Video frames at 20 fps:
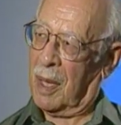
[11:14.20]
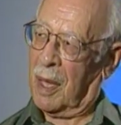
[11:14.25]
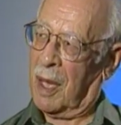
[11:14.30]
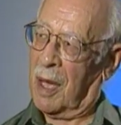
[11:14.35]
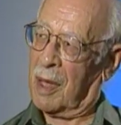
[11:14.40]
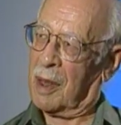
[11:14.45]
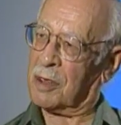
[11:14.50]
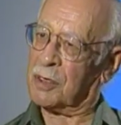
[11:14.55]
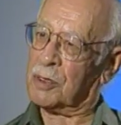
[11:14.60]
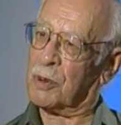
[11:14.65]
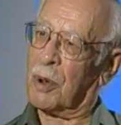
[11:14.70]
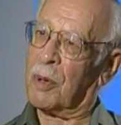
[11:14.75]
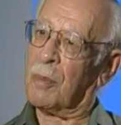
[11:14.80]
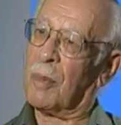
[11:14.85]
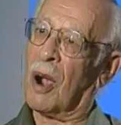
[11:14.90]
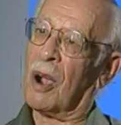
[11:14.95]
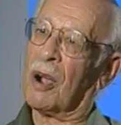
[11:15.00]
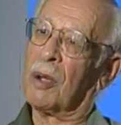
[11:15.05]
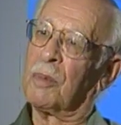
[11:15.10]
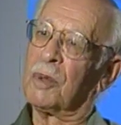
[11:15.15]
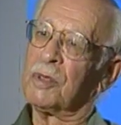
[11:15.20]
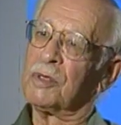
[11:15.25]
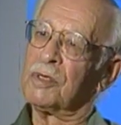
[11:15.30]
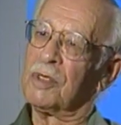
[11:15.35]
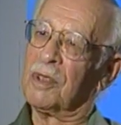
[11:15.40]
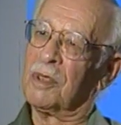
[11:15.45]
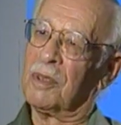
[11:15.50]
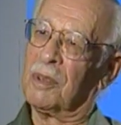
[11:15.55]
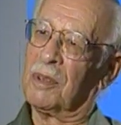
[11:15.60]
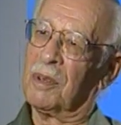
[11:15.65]
And it's a remarkable
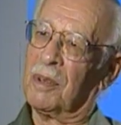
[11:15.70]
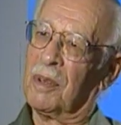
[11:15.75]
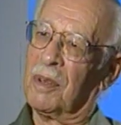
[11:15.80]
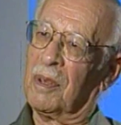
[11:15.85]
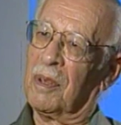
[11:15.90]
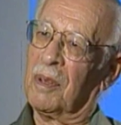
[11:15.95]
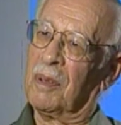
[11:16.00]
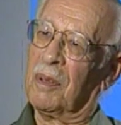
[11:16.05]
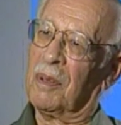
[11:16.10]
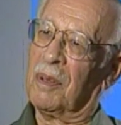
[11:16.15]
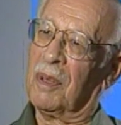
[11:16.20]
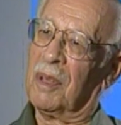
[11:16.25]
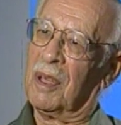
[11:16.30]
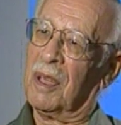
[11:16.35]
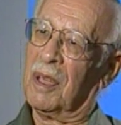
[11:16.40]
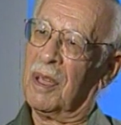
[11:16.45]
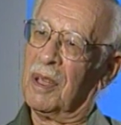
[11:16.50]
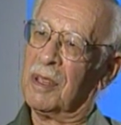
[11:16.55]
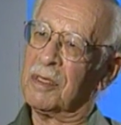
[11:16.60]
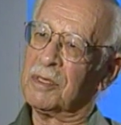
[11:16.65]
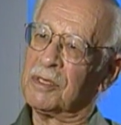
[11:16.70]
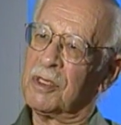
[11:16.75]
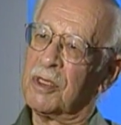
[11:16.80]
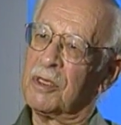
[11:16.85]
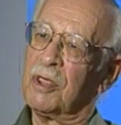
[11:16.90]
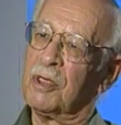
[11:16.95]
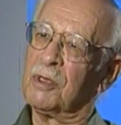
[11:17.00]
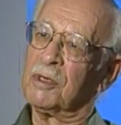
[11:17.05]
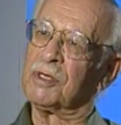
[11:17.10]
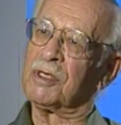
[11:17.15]

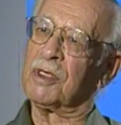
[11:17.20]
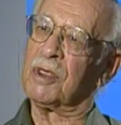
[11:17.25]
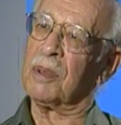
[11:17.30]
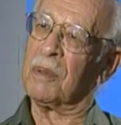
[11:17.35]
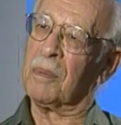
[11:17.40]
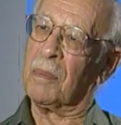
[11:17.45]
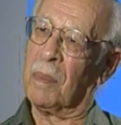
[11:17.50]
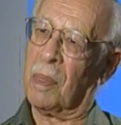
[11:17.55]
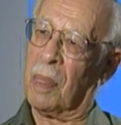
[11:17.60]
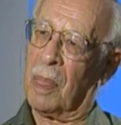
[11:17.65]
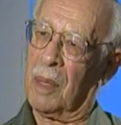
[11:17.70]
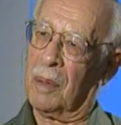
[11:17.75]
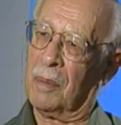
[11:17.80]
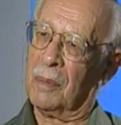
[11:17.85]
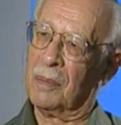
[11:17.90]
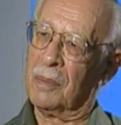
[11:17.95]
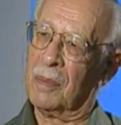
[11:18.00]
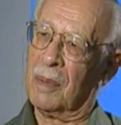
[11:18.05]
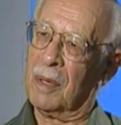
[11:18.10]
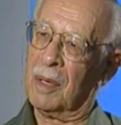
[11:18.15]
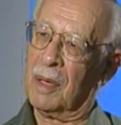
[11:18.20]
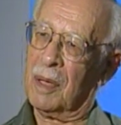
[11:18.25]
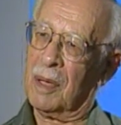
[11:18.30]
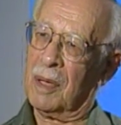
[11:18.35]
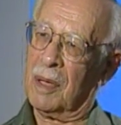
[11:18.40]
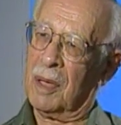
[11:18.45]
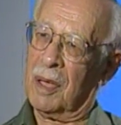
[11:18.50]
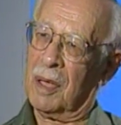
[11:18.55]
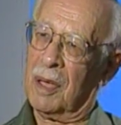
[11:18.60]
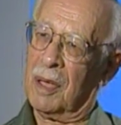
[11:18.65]
institution
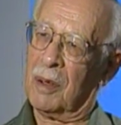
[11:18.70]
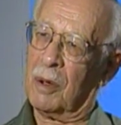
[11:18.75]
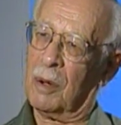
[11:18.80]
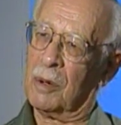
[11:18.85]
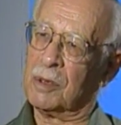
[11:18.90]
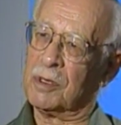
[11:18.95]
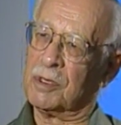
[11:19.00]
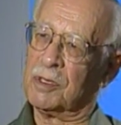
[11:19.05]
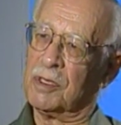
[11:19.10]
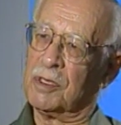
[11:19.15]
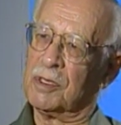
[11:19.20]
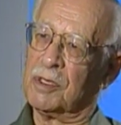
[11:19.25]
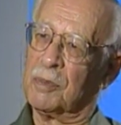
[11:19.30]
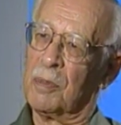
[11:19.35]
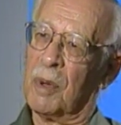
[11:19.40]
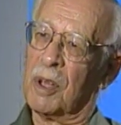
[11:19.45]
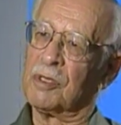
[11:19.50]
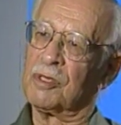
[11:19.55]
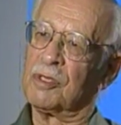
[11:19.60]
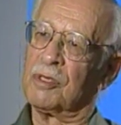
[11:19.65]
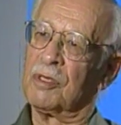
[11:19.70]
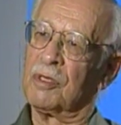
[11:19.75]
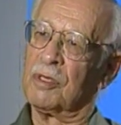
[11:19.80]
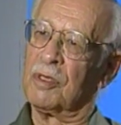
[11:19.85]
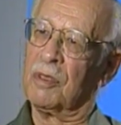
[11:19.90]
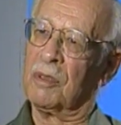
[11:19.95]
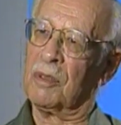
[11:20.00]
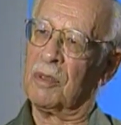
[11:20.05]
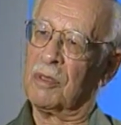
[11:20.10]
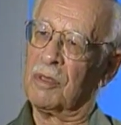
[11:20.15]
it owes as
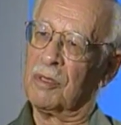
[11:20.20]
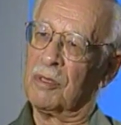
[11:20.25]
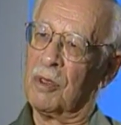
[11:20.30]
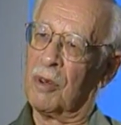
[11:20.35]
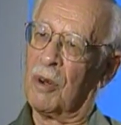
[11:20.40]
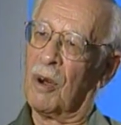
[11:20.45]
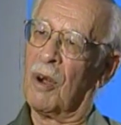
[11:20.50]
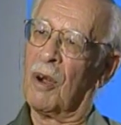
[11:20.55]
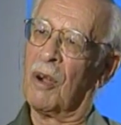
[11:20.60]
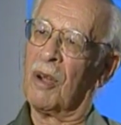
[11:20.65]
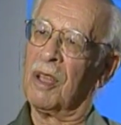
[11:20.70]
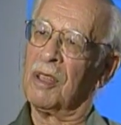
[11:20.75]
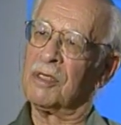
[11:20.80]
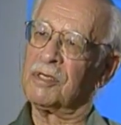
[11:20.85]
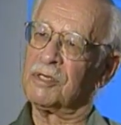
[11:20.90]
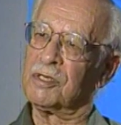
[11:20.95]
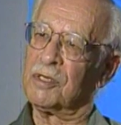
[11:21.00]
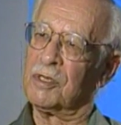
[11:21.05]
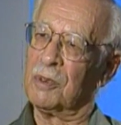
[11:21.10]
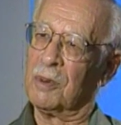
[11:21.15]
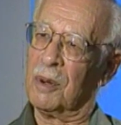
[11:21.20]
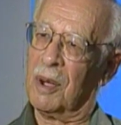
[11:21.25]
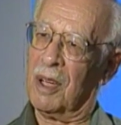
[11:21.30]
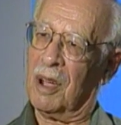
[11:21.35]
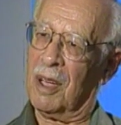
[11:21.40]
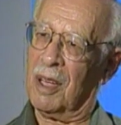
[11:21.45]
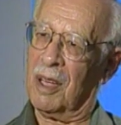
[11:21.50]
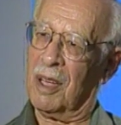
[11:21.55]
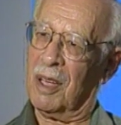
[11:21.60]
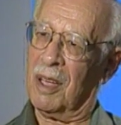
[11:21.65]
much to her as to
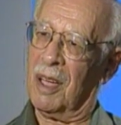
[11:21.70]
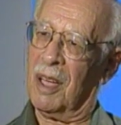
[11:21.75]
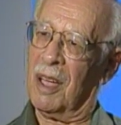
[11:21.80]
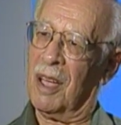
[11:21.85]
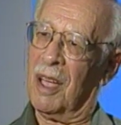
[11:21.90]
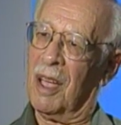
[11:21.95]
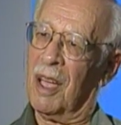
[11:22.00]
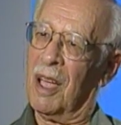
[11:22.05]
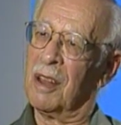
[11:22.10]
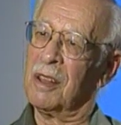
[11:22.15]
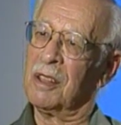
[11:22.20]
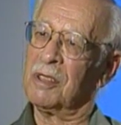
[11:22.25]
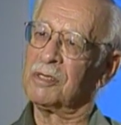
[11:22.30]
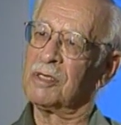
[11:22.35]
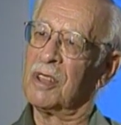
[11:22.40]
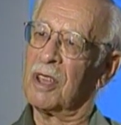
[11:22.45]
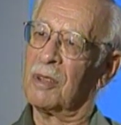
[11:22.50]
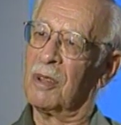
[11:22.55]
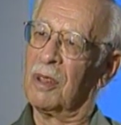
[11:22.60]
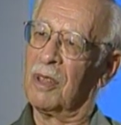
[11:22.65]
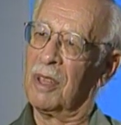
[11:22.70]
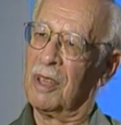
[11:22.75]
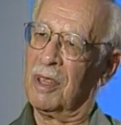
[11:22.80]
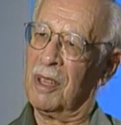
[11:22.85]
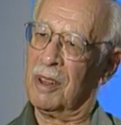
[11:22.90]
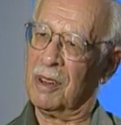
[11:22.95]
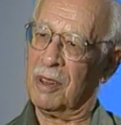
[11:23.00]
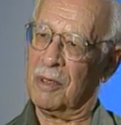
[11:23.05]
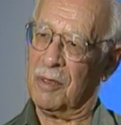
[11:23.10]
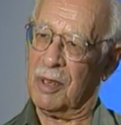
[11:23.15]
any single
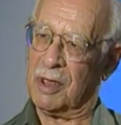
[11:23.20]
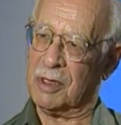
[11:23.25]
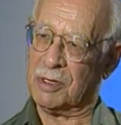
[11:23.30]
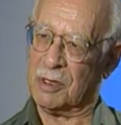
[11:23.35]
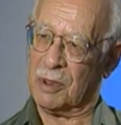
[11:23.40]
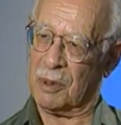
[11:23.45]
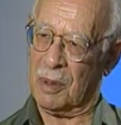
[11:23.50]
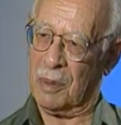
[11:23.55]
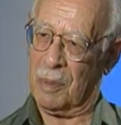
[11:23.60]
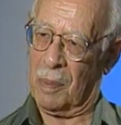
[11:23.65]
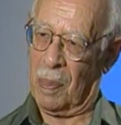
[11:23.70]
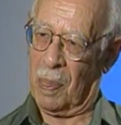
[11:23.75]
individual.